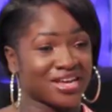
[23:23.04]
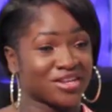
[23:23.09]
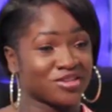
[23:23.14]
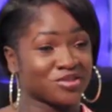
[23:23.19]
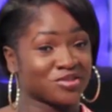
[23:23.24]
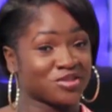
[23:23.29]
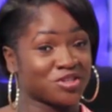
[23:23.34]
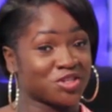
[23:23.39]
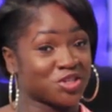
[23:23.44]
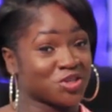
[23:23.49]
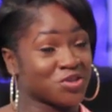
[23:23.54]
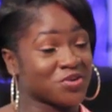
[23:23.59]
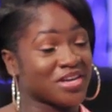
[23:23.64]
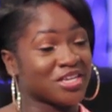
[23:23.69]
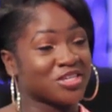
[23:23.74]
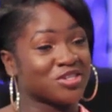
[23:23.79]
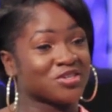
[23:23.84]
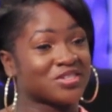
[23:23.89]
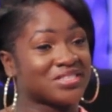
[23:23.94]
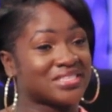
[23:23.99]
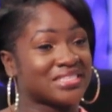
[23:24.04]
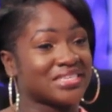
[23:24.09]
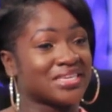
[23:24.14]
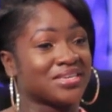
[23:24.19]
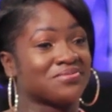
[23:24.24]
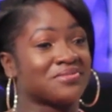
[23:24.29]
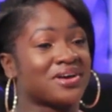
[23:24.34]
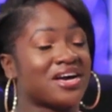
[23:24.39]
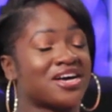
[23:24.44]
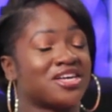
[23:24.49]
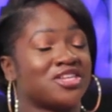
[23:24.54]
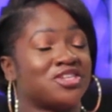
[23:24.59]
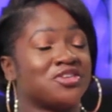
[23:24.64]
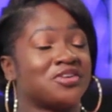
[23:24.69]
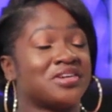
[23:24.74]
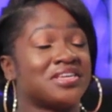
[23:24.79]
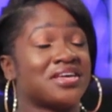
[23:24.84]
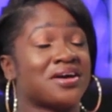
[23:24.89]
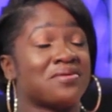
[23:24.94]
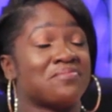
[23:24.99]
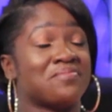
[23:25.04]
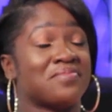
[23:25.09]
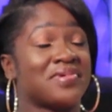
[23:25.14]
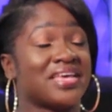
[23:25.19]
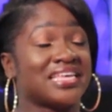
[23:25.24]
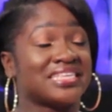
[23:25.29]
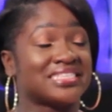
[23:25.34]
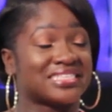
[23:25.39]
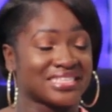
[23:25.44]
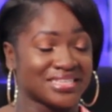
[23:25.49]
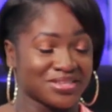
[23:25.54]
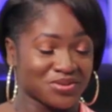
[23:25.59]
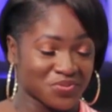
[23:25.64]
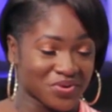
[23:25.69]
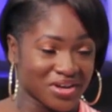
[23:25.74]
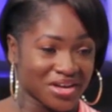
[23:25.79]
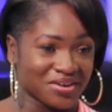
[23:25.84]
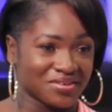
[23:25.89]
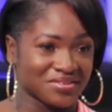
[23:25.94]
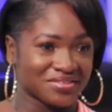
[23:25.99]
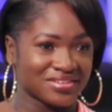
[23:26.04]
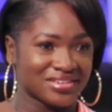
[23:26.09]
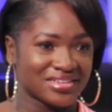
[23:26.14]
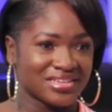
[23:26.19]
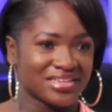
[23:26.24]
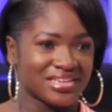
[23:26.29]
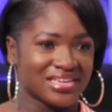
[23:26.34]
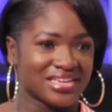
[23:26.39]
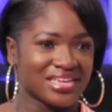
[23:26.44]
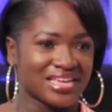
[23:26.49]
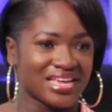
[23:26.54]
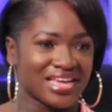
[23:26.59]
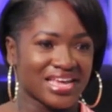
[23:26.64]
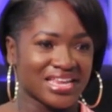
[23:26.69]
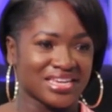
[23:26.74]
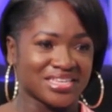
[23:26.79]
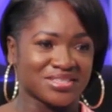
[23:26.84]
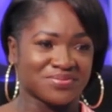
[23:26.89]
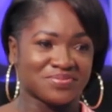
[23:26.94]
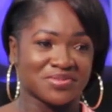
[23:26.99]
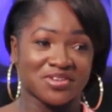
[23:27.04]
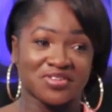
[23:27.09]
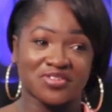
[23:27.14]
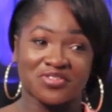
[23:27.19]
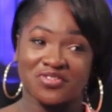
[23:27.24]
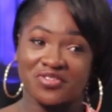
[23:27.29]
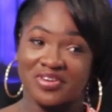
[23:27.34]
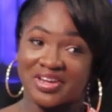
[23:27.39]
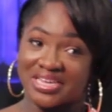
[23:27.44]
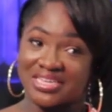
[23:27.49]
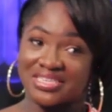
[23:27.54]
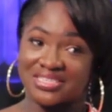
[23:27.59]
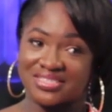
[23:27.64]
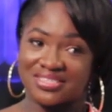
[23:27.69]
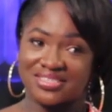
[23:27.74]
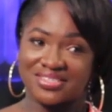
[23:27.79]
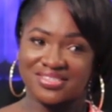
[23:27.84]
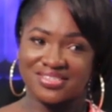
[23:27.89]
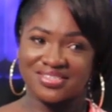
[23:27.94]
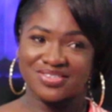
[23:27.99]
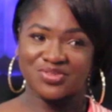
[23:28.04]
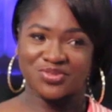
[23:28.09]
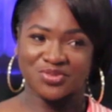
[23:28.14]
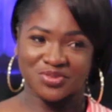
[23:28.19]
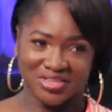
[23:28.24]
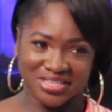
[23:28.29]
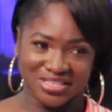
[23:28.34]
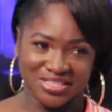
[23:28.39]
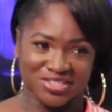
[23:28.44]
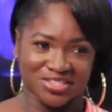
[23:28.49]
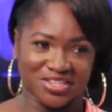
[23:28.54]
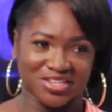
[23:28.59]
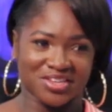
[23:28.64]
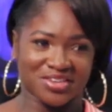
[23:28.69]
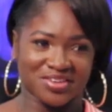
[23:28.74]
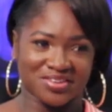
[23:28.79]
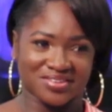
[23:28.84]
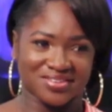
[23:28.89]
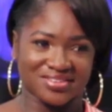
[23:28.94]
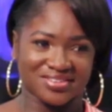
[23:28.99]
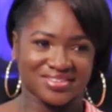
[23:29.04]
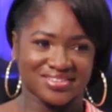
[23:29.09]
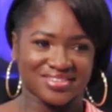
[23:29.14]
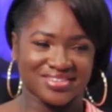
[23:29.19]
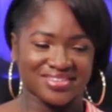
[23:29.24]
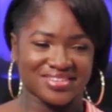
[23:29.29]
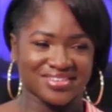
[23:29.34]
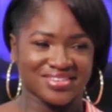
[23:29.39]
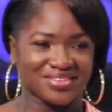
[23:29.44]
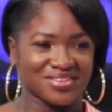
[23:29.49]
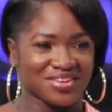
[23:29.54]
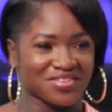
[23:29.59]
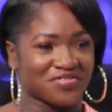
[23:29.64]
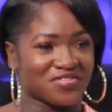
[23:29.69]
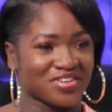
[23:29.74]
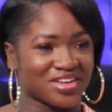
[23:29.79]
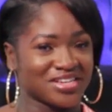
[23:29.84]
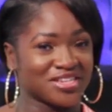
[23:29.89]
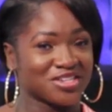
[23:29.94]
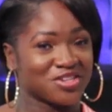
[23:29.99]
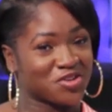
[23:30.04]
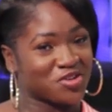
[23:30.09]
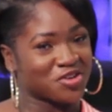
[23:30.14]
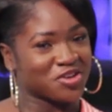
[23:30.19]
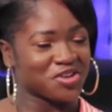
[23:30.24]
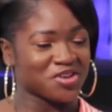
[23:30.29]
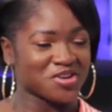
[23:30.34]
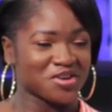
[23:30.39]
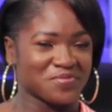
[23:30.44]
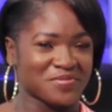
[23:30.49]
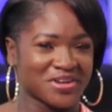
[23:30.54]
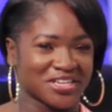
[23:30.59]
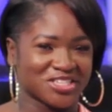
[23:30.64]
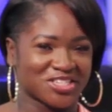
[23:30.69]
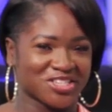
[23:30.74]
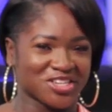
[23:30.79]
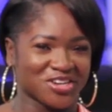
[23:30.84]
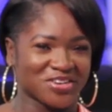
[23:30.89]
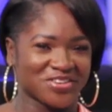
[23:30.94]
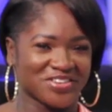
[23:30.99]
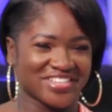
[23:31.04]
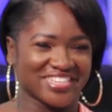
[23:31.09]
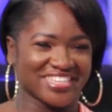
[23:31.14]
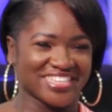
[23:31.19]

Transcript: And Arnold, you and your team are doing amazingly well. And it's been great talking to you. Thank you so much. I finally got you on my show.